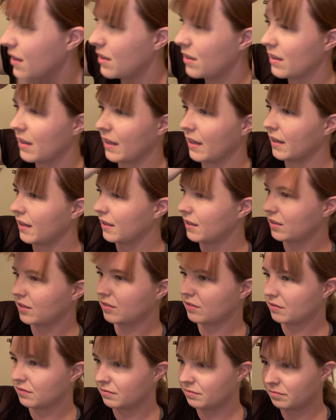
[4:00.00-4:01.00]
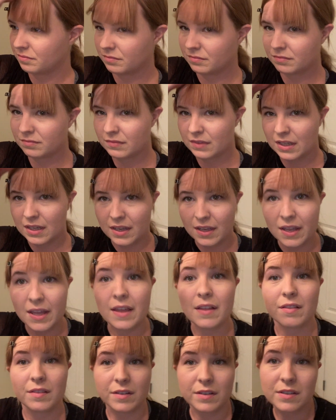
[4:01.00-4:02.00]
Okay.
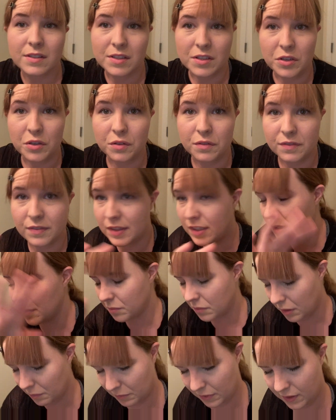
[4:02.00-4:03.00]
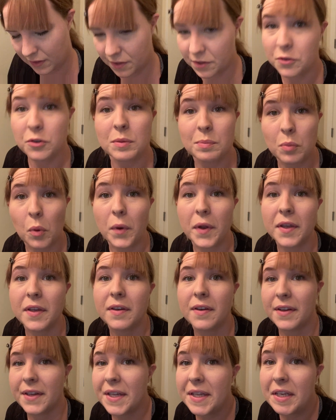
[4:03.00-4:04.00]
It looks goofy. I'm gonna do a point
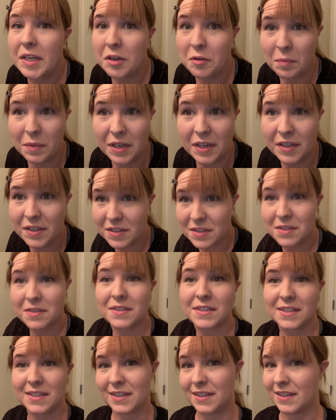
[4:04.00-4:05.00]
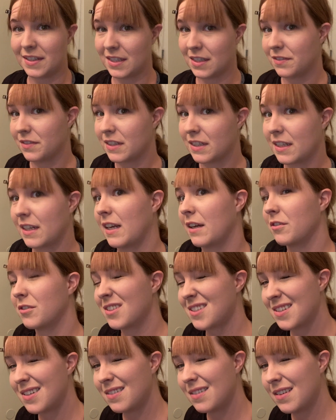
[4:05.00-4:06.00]
cut in a minute, so it's gonna even it out
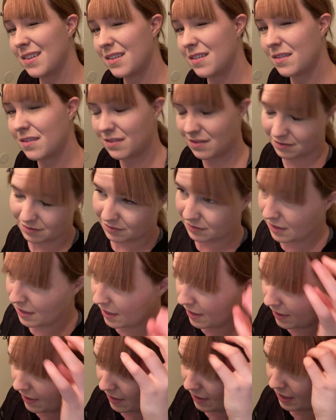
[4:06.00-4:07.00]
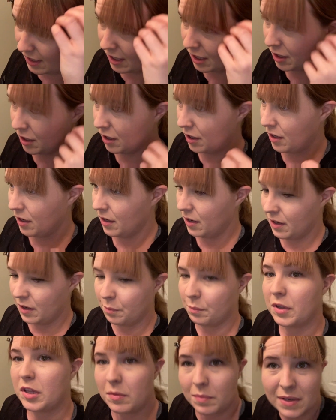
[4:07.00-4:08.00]
just a little.
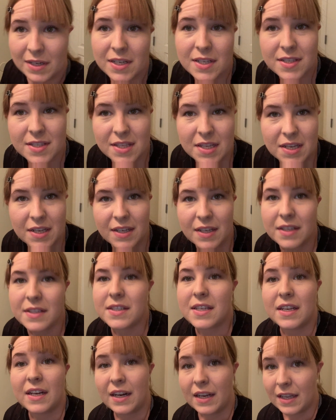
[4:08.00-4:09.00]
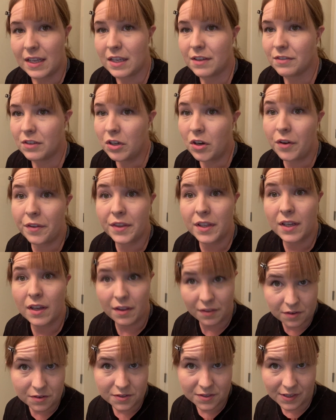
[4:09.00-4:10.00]
But the biggest thing is getting it even on the
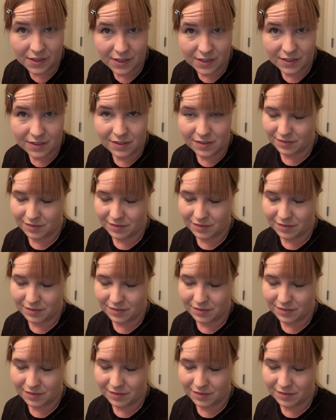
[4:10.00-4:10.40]
other side.